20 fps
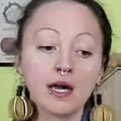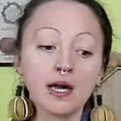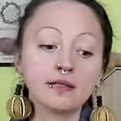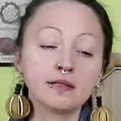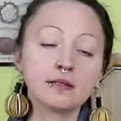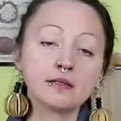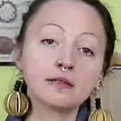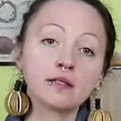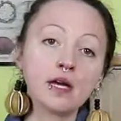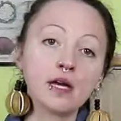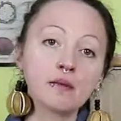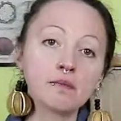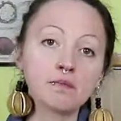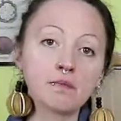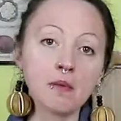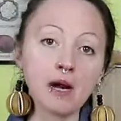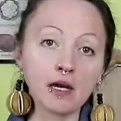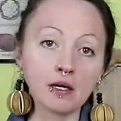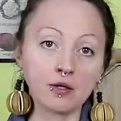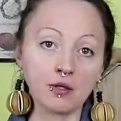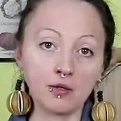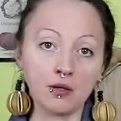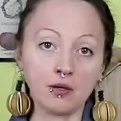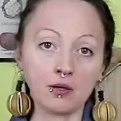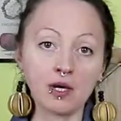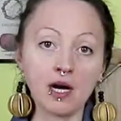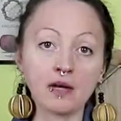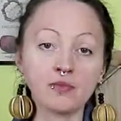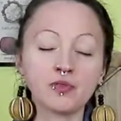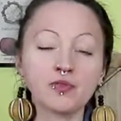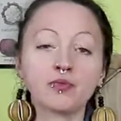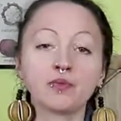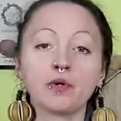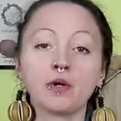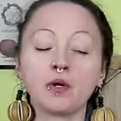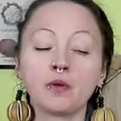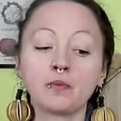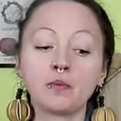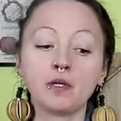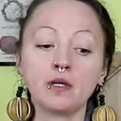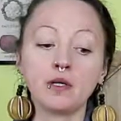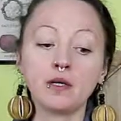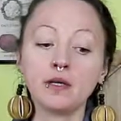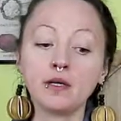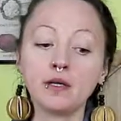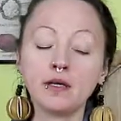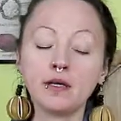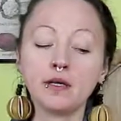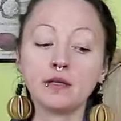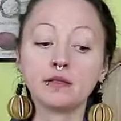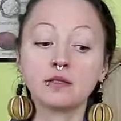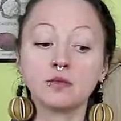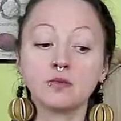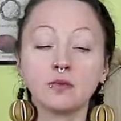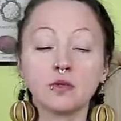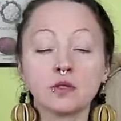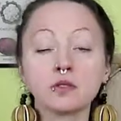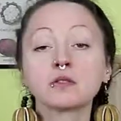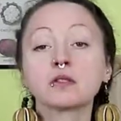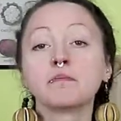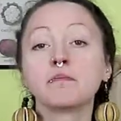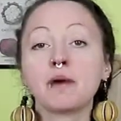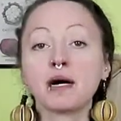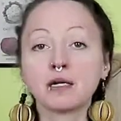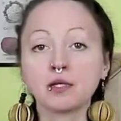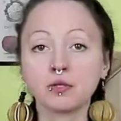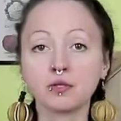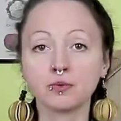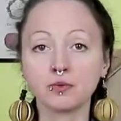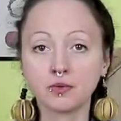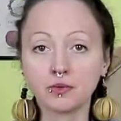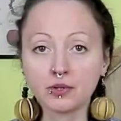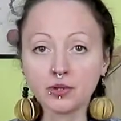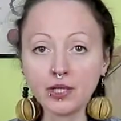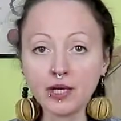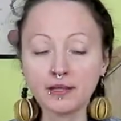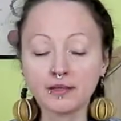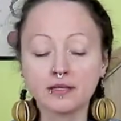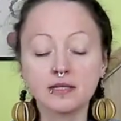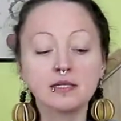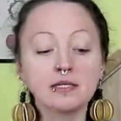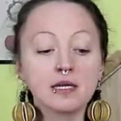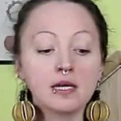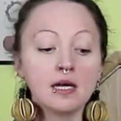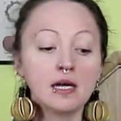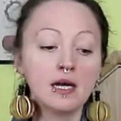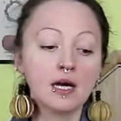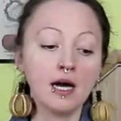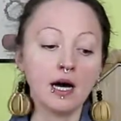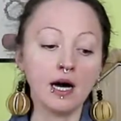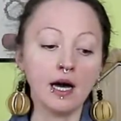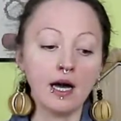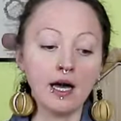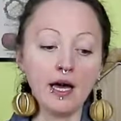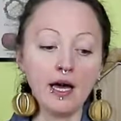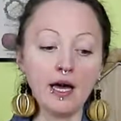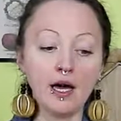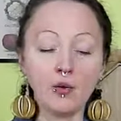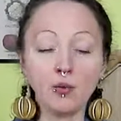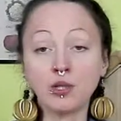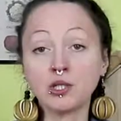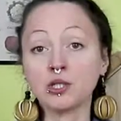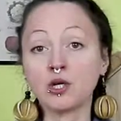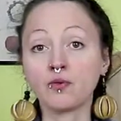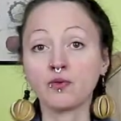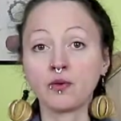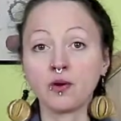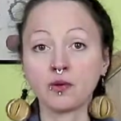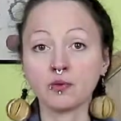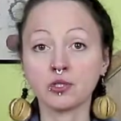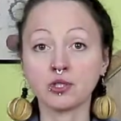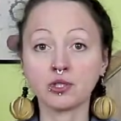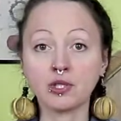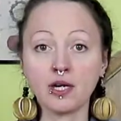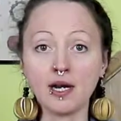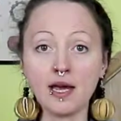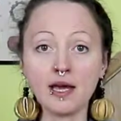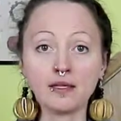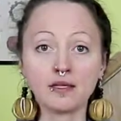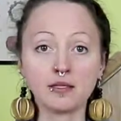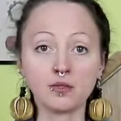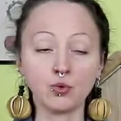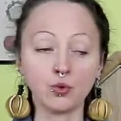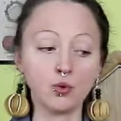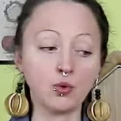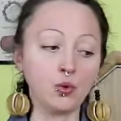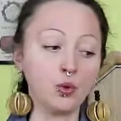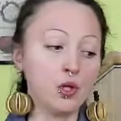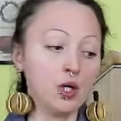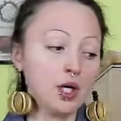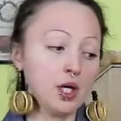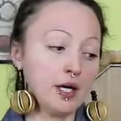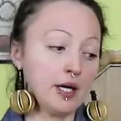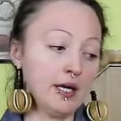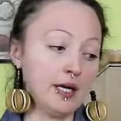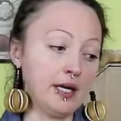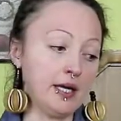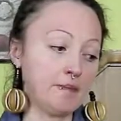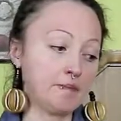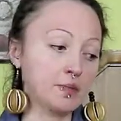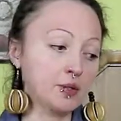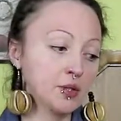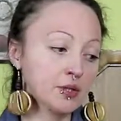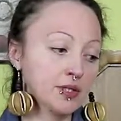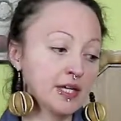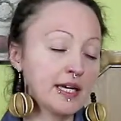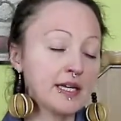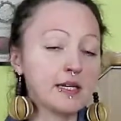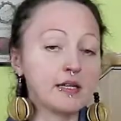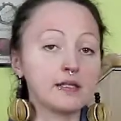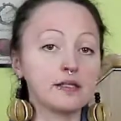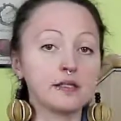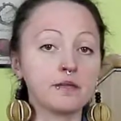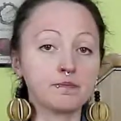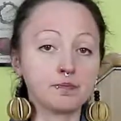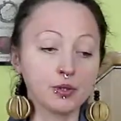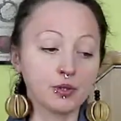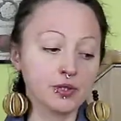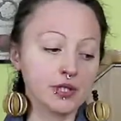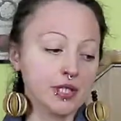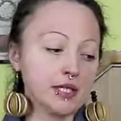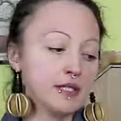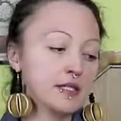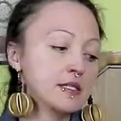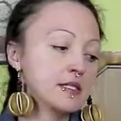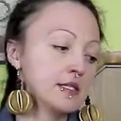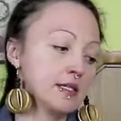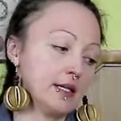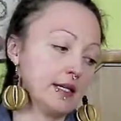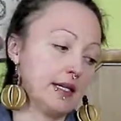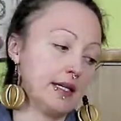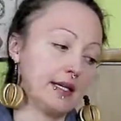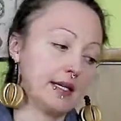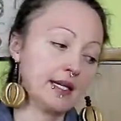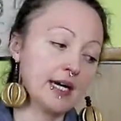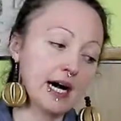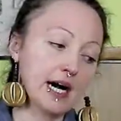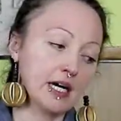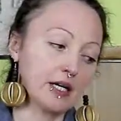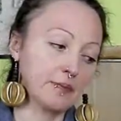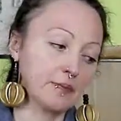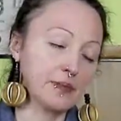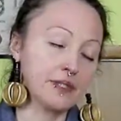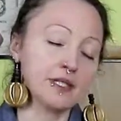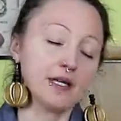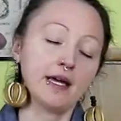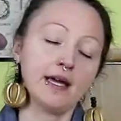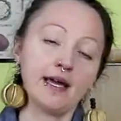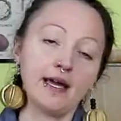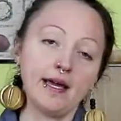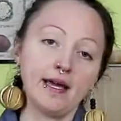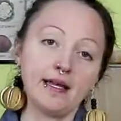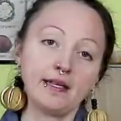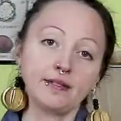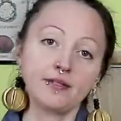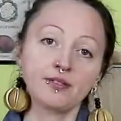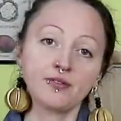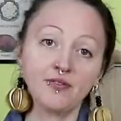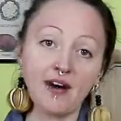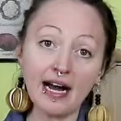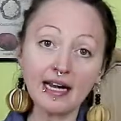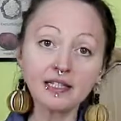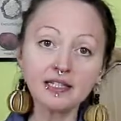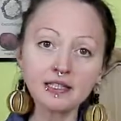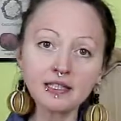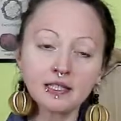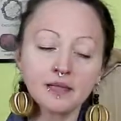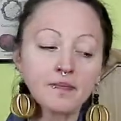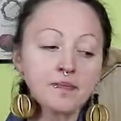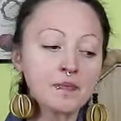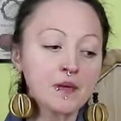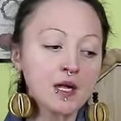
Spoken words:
and the name macro comes from the word macronutrients, which of course relates to proteins, carbs and fat,